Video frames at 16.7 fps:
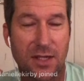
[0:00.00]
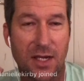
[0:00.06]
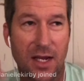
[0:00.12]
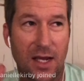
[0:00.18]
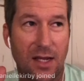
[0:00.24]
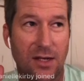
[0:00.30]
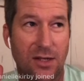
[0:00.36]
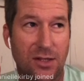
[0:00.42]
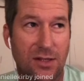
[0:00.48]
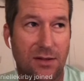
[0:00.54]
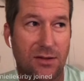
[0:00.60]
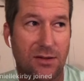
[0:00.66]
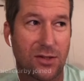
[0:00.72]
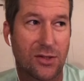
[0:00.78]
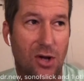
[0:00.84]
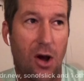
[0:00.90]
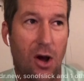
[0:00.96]
And
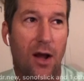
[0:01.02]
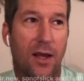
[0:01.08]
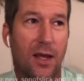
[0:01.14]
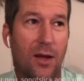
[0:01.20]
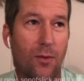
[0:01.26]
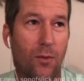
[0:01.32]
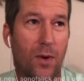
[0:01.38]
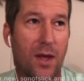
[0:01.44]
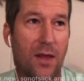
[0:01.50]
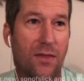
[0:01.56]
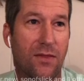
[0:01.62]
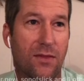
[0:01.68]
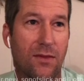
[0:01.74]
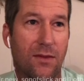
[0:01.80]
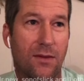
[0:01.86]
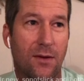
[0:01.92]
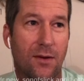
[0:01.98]
talking with